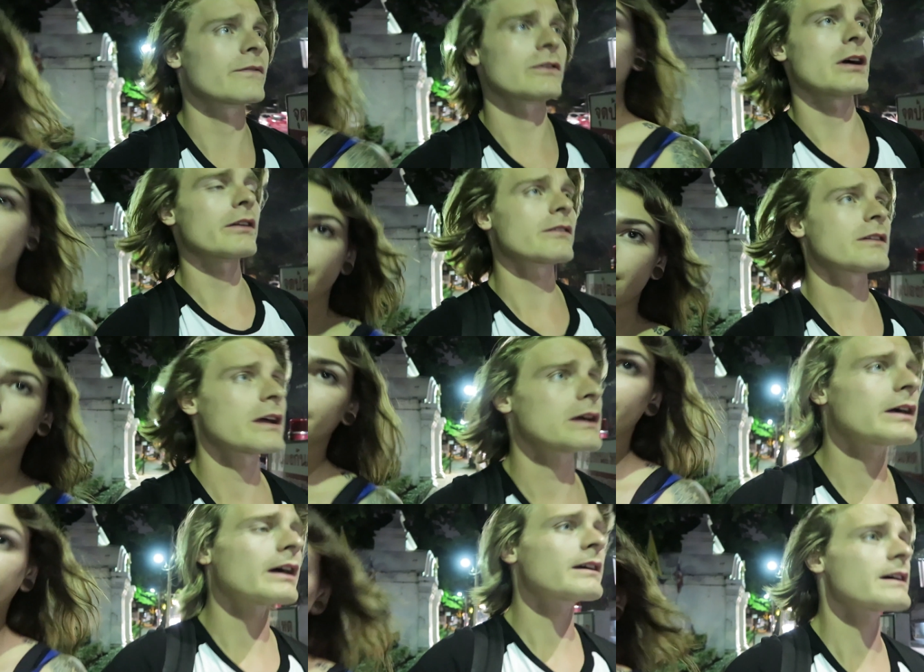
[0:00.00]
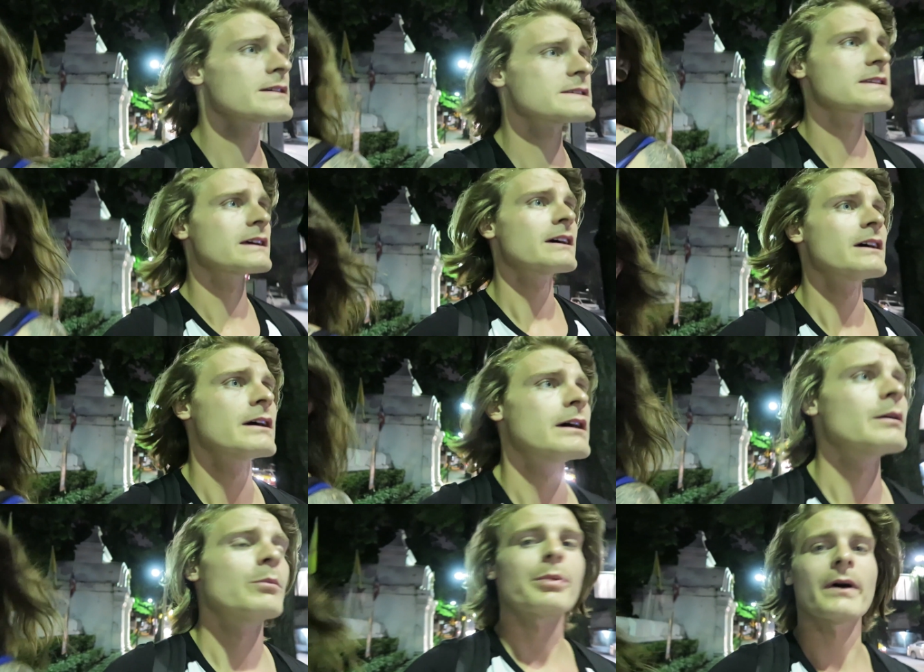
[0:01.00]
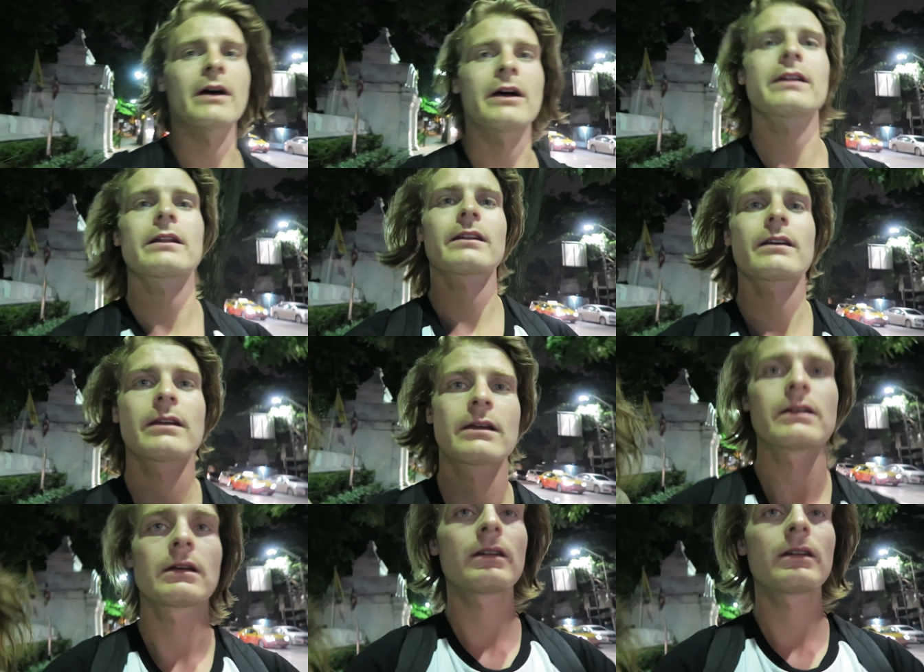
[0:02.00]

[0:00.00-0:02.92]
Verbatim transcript: every other day, I guess. But we can only say for